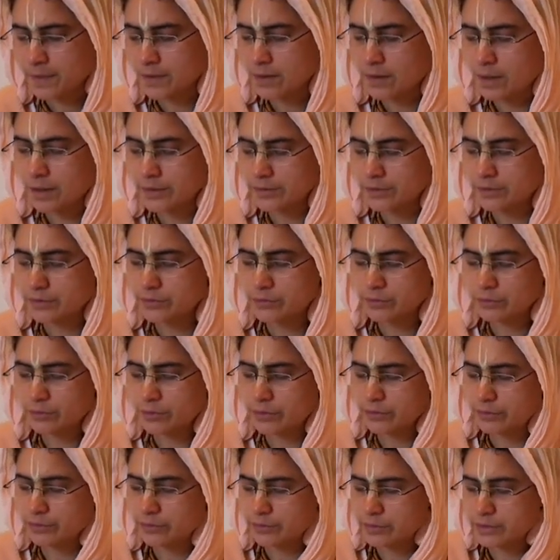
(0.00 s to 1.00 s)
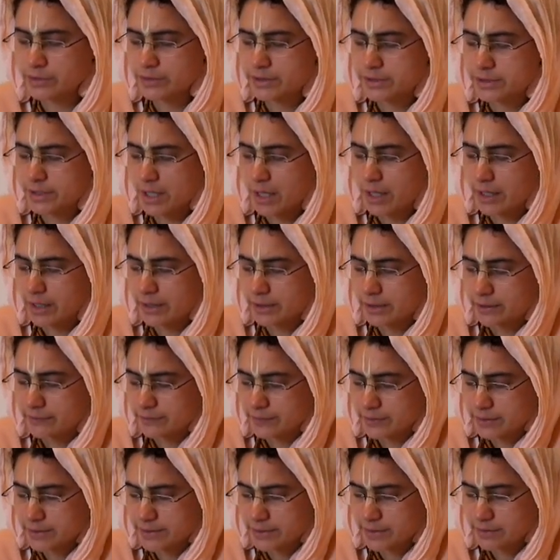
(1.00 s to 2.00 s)
On the northern side
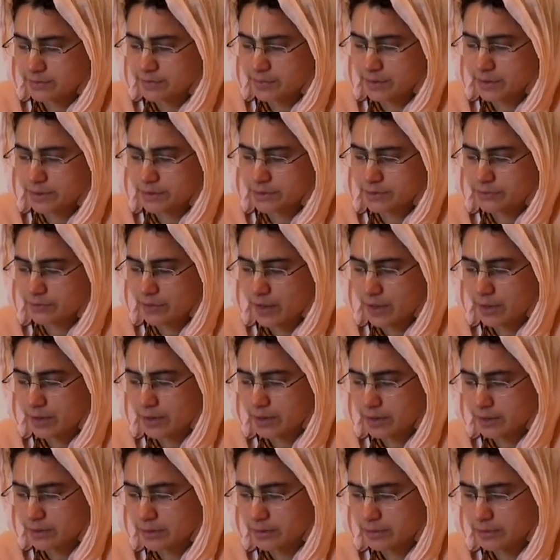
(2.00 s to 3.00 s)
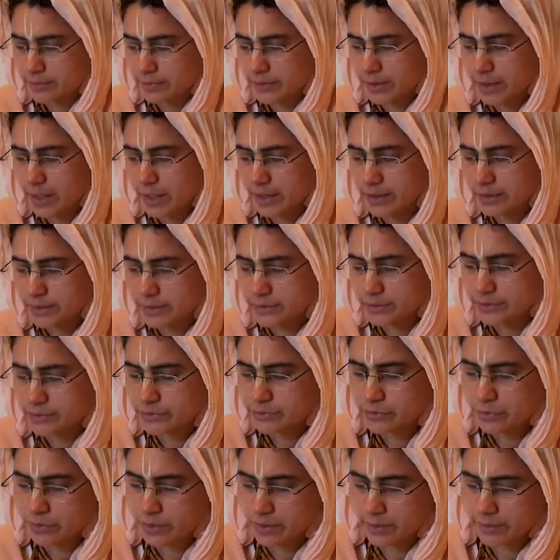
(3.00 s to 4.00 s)
of the Simhadwara, behind the
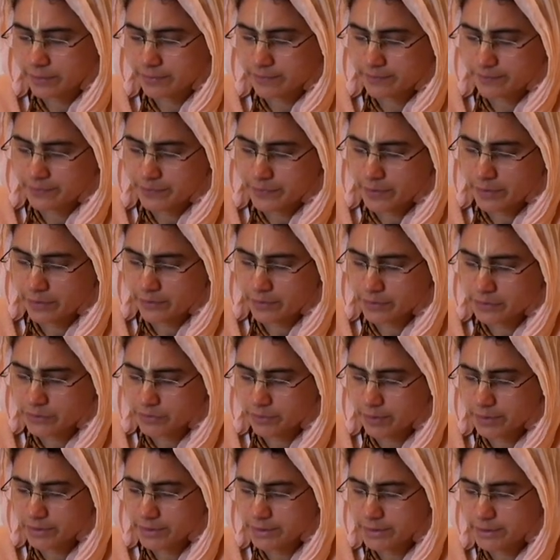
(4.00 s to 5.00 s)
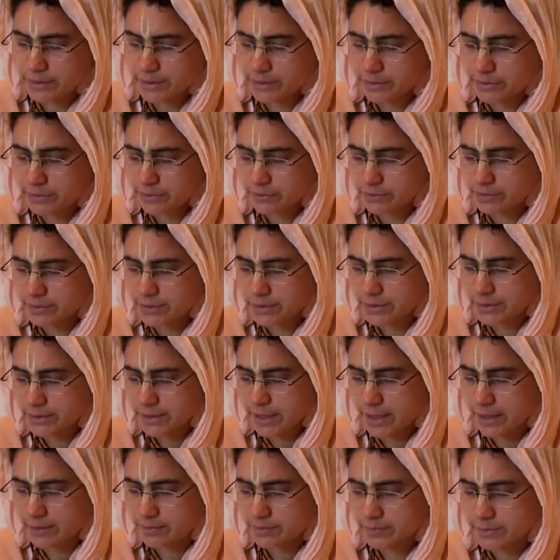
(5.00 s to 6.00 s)
door, there are 22
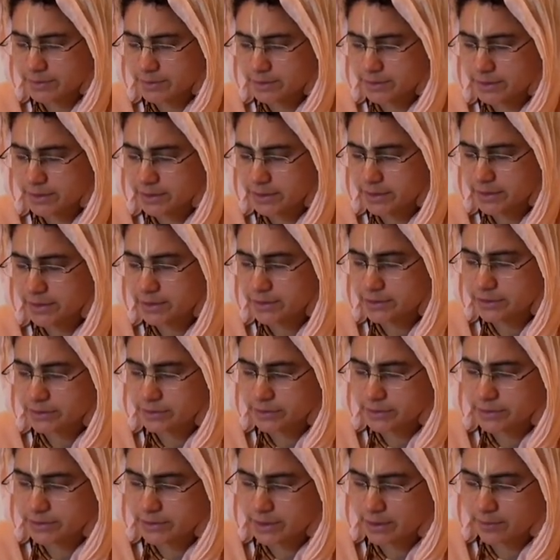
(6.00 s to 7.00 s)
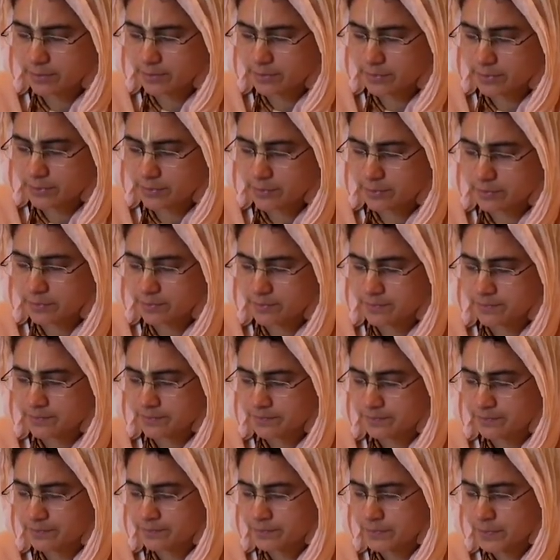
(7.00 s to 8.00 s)
steps leading to the temple,
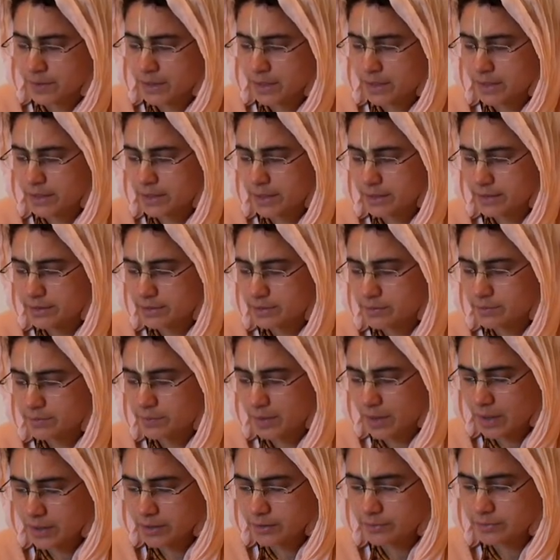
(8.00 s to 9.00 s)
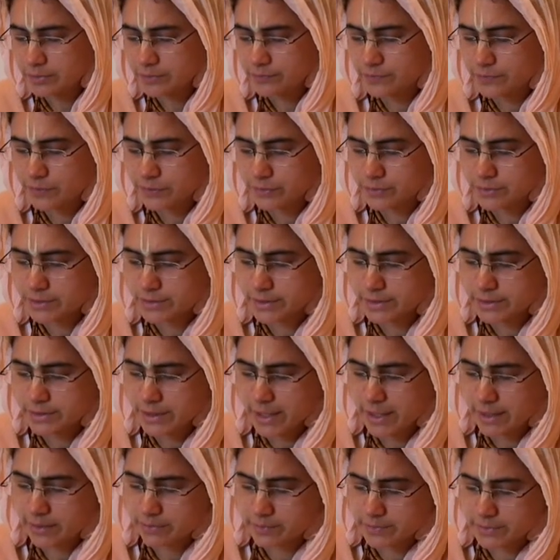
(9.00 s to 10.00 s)
and at the bottom of those
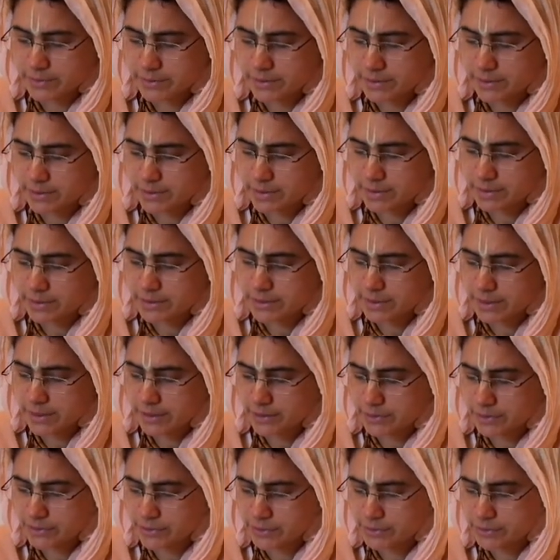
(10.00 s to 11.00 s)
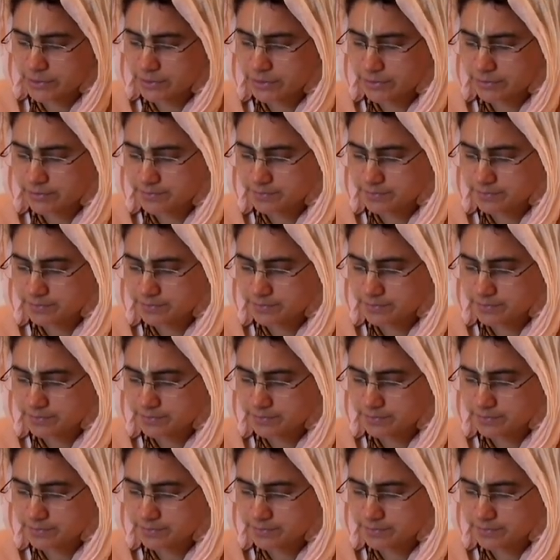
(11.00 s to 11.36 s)
steps is a ditch.